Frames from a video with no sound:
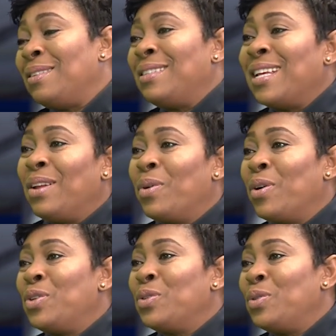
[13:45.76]

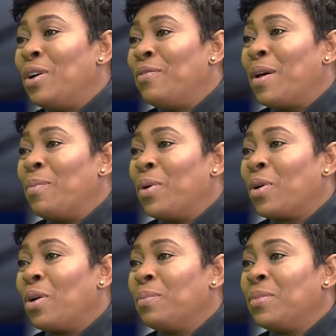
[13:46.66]
January to November,
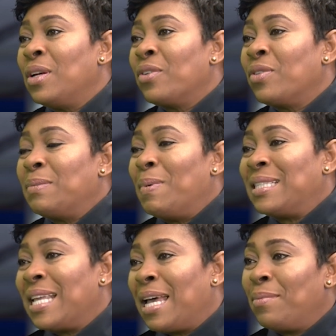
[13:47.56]
come
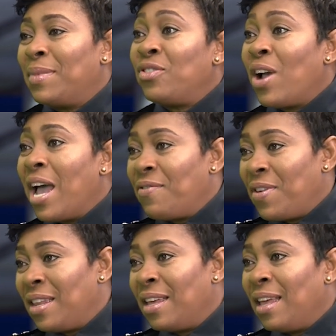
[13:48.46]
Christmas time, they're
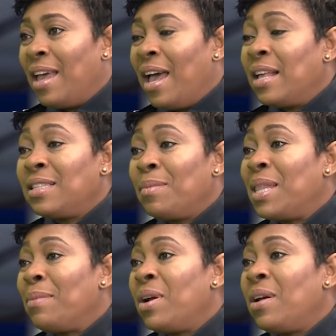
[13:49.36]
driving. And some
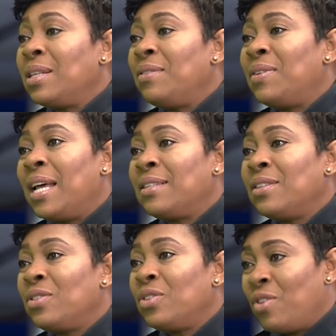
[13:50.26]
of them are not even
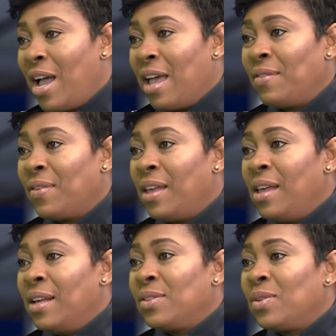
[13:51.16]
licensed to drive.
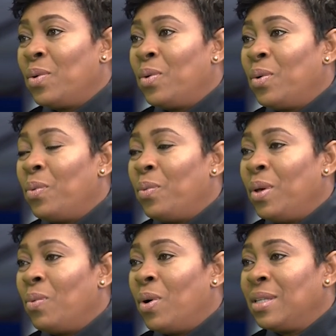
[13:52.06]
So
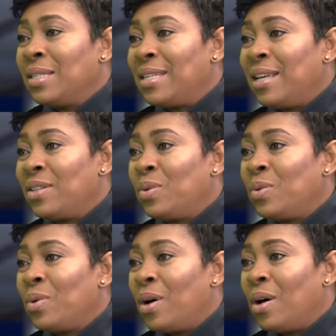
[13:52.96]
we want to say
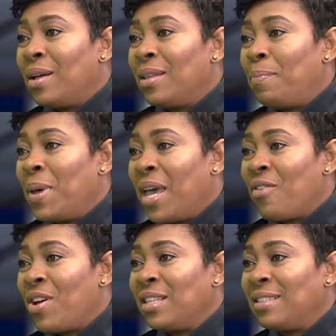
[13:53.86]
to the
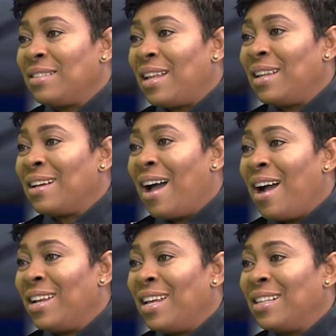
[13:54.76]
parents and the
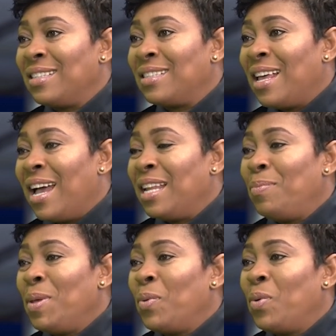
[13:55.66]
guardians and
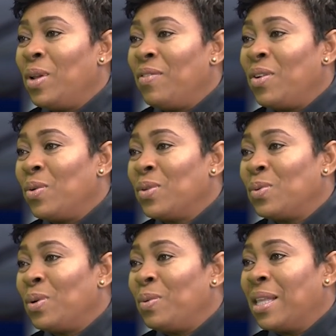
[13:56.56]
the people who live in
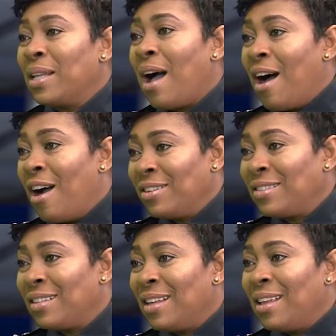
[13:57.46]
household with
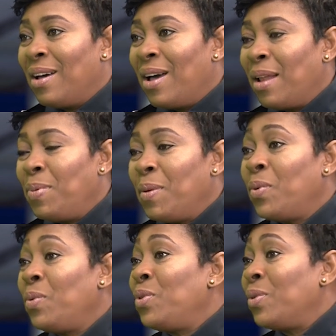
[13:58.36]
cars and
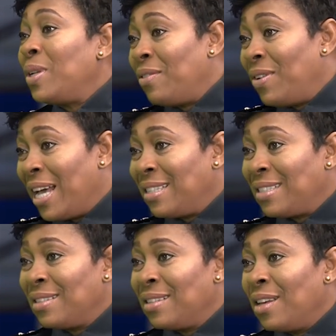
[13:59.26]
people who don't have
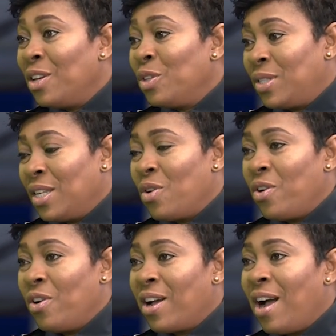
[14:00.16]
license to
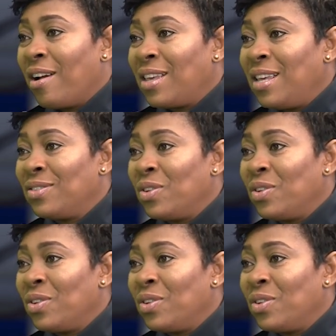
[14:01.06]
secure your car keys.